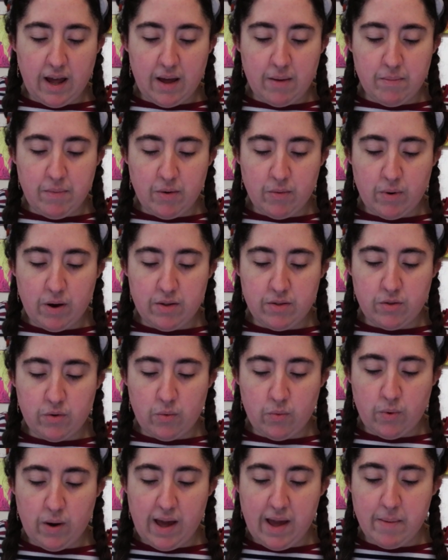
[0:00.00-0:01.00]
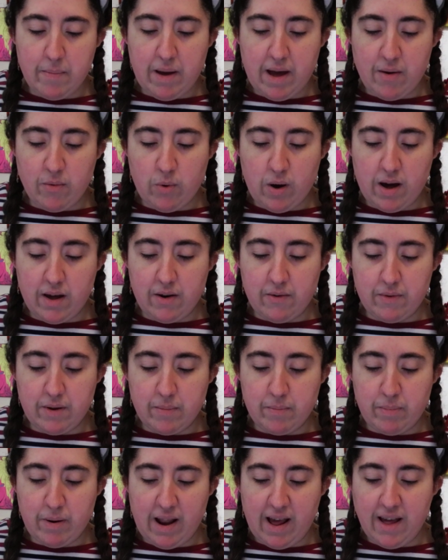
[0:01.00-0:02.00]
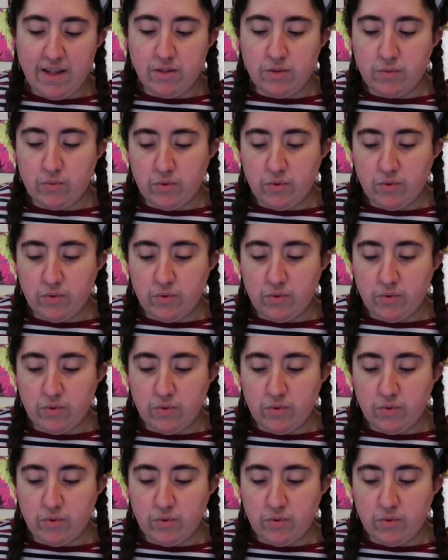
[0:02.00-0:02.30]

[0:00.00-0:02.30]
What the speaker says: have me waste away by watering plants,